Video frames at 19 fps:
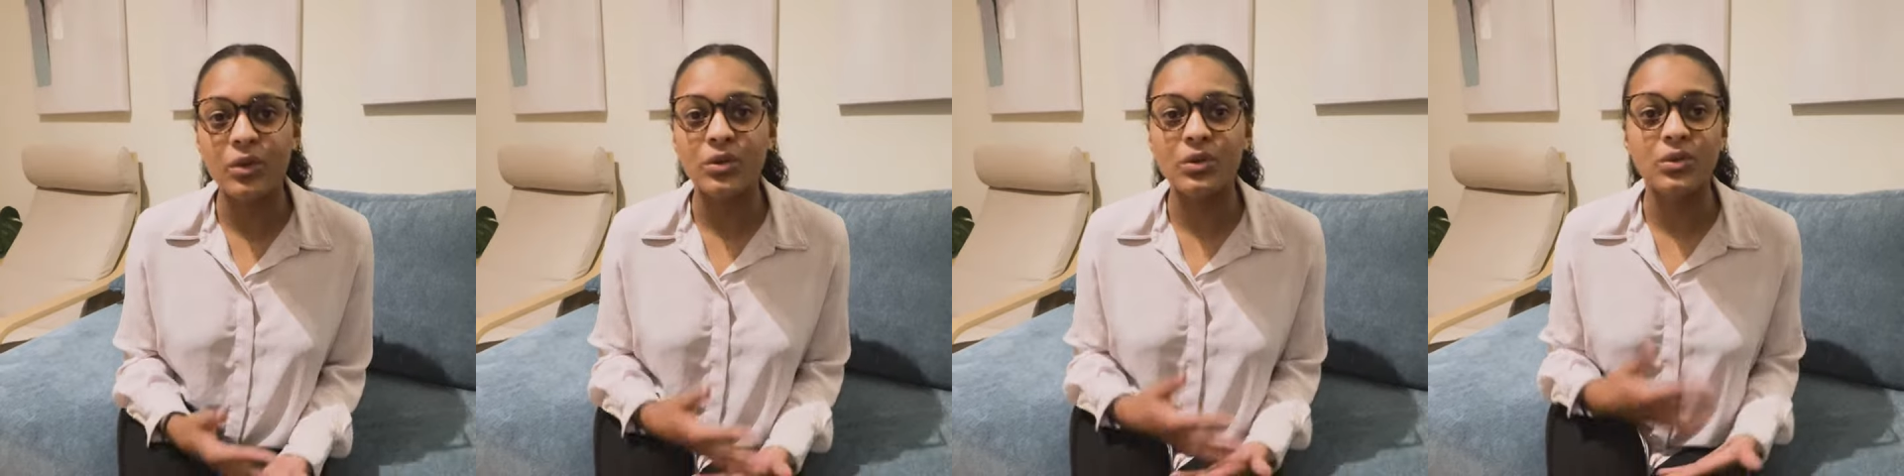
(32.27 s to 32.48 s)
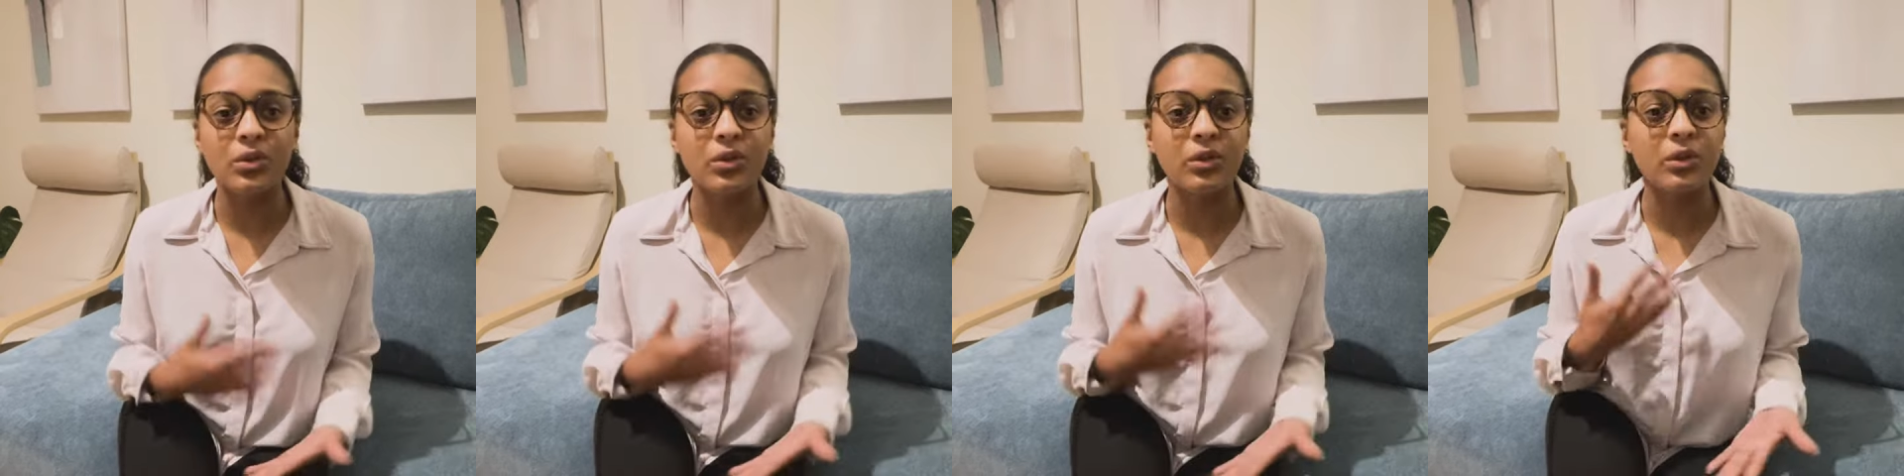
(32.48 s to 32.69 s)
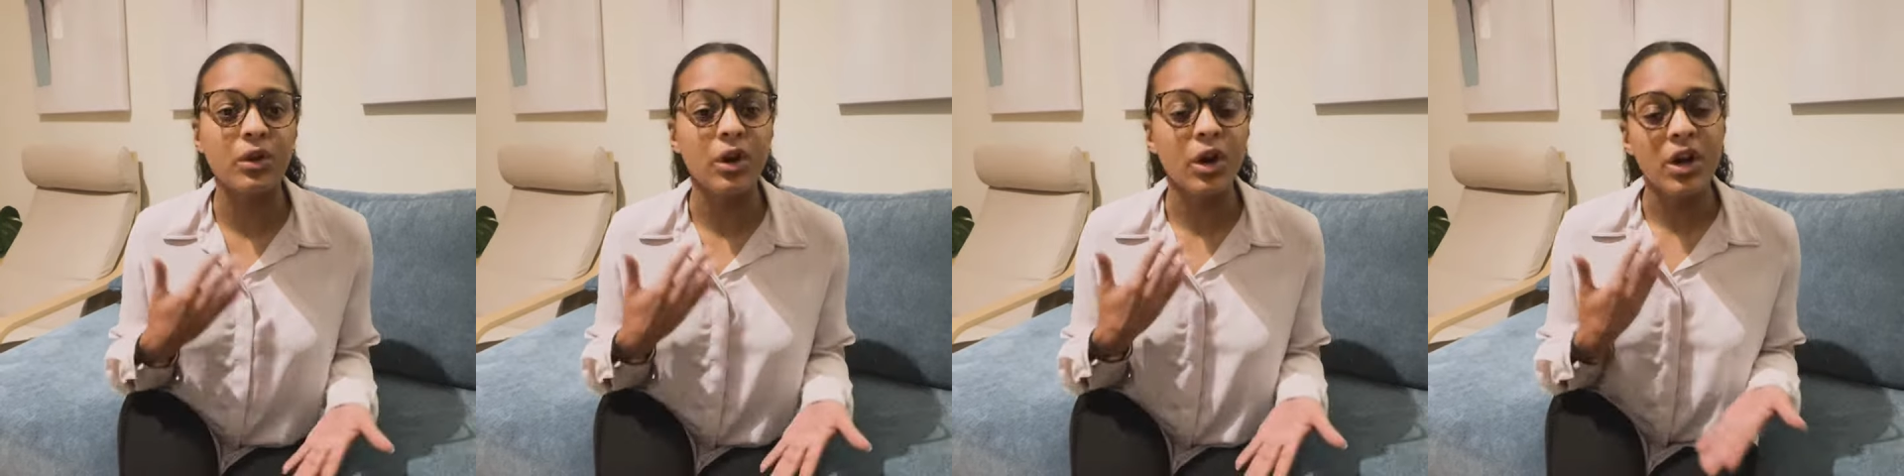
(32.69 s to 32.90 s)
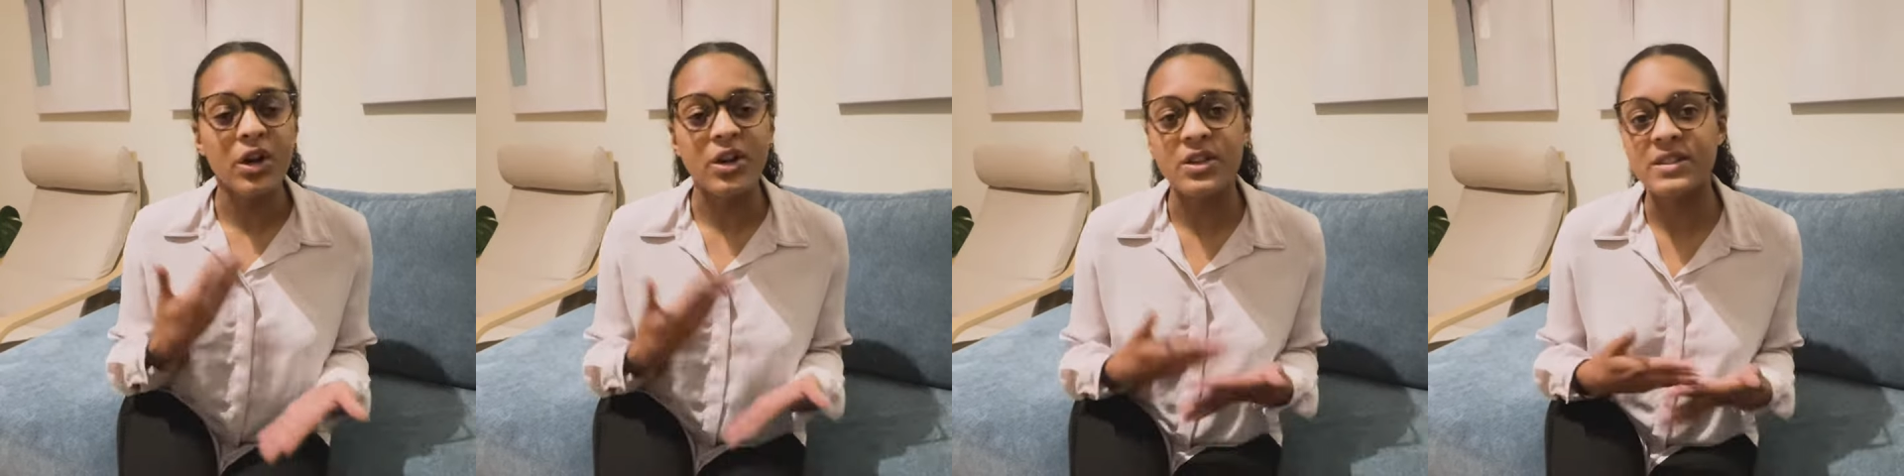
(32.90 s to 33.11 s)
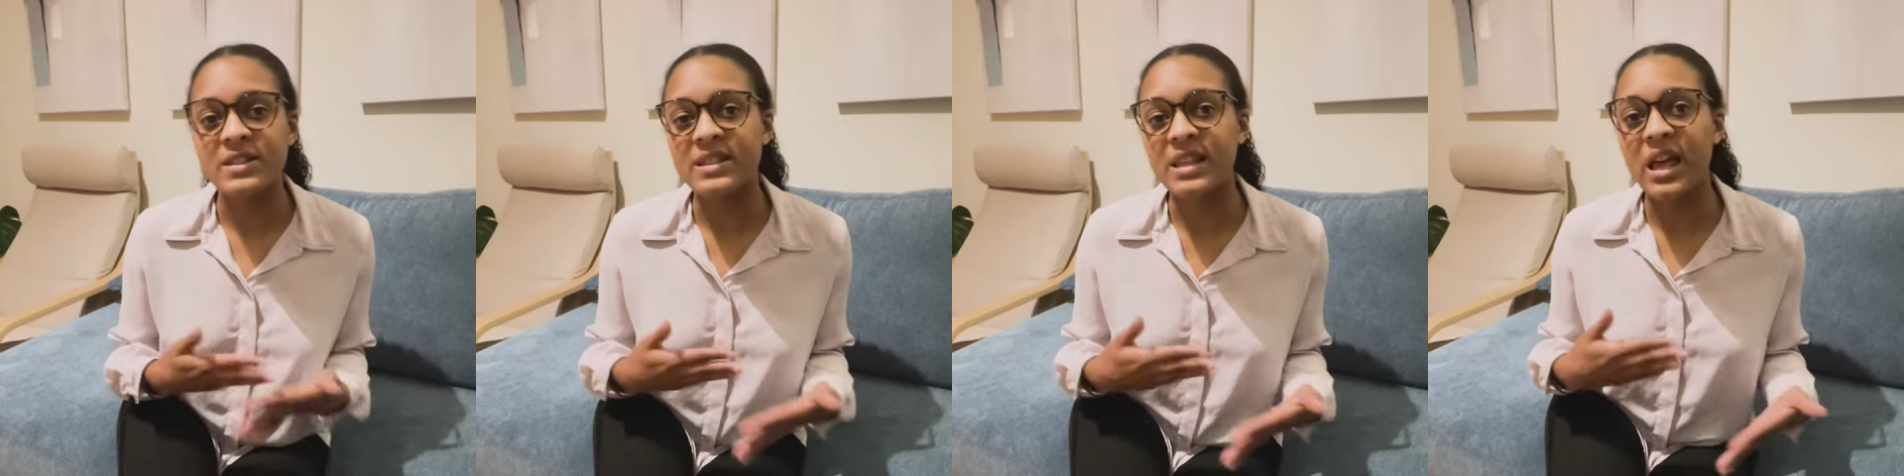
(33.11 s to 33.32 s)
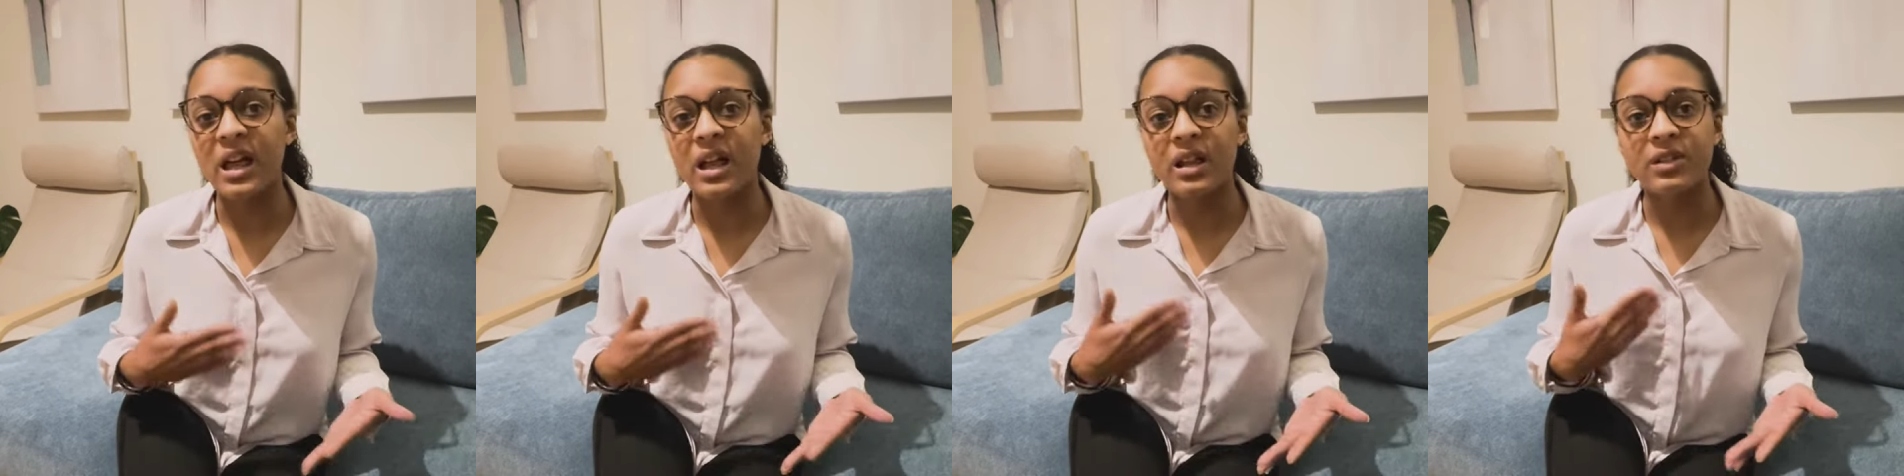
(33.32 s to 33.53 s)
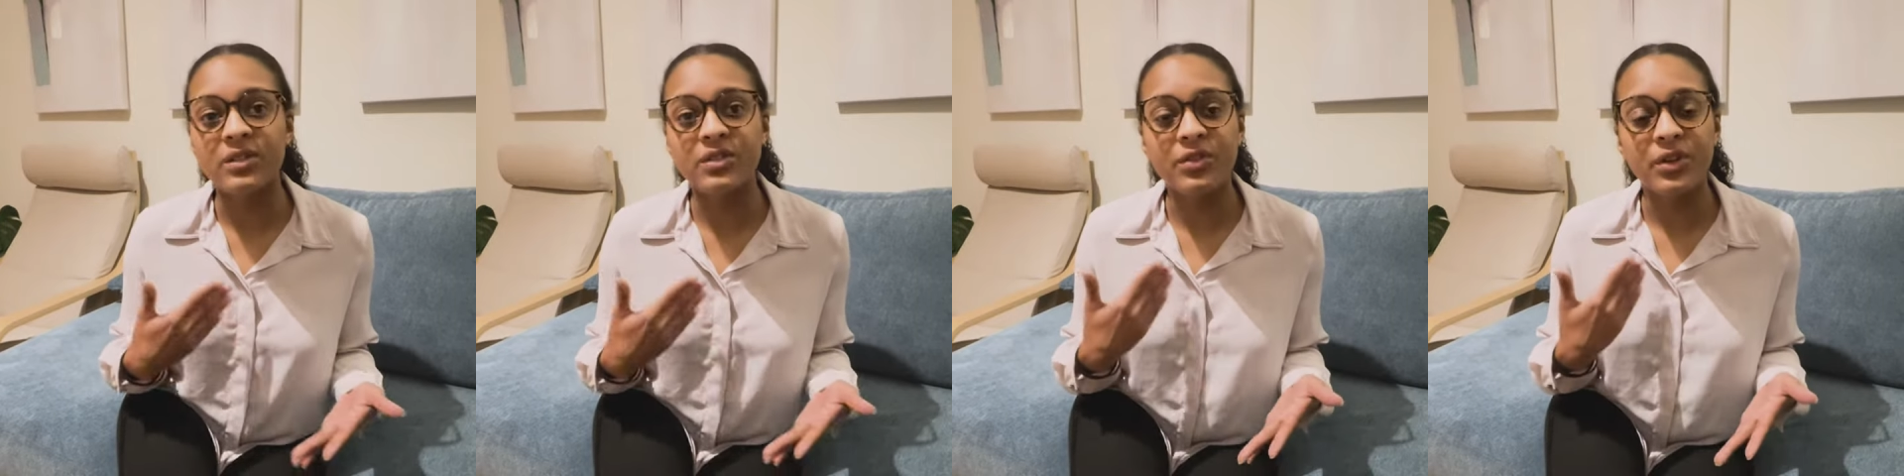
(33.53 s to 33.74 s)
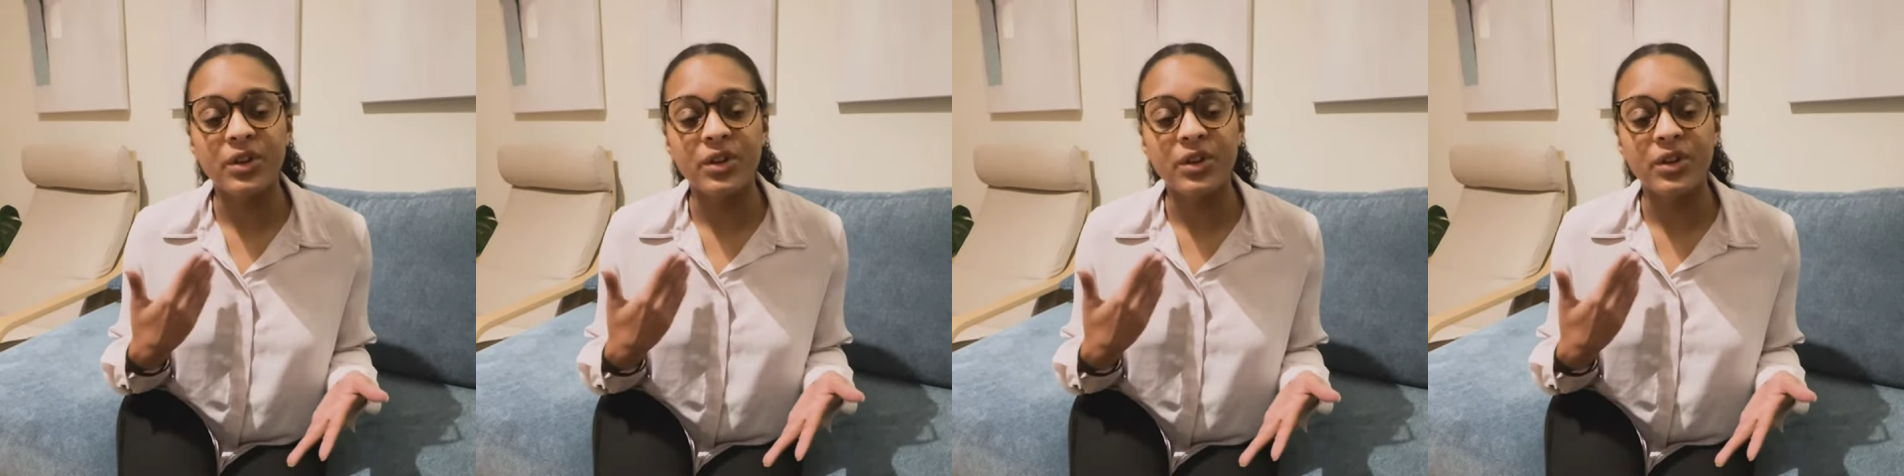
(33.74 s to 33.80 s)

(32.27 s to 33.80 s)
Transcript: you know, herself,